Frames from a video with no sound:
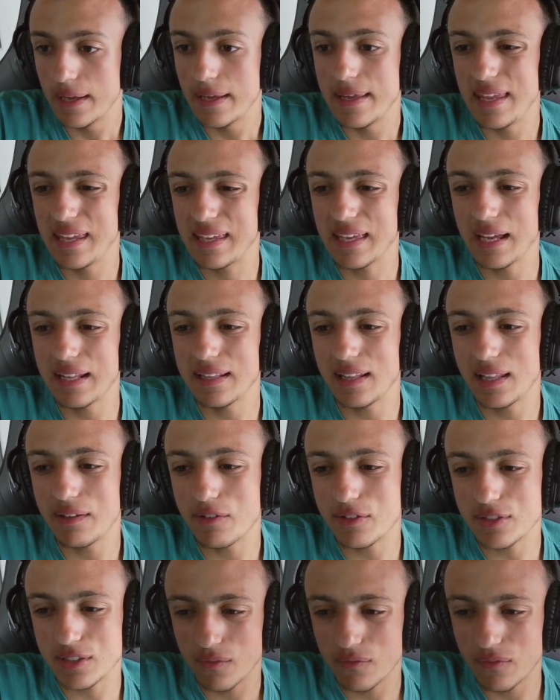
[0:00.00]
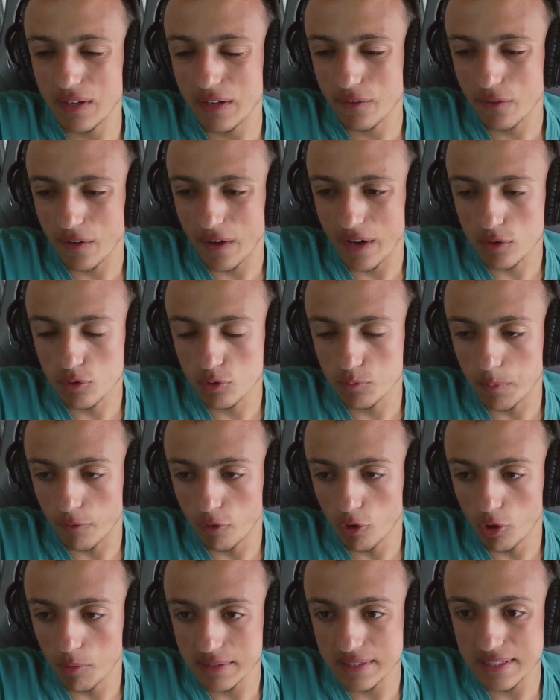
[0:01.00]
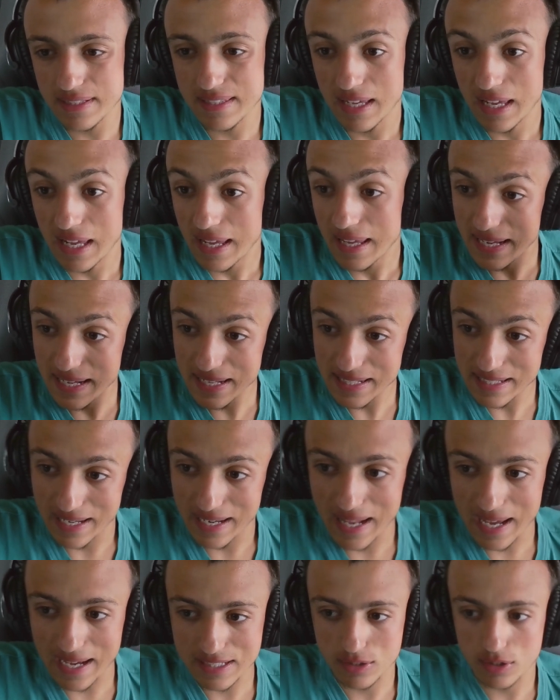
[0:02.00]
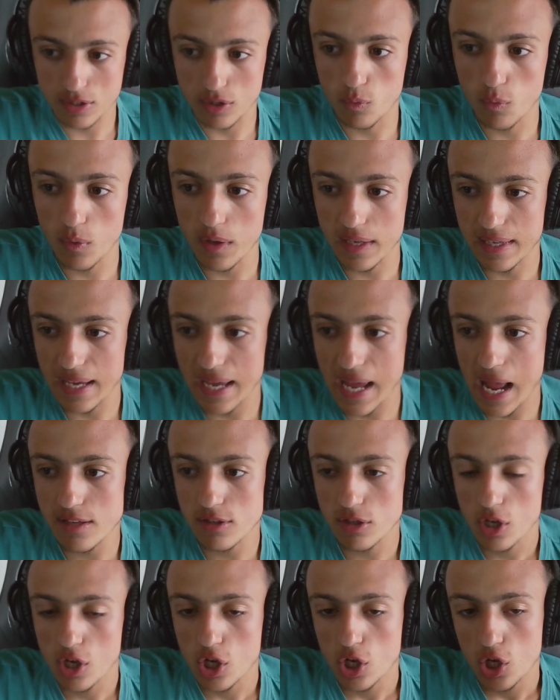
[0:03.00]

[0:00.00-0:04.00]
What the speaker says: he can deliver some very, very good performances in the next weekends.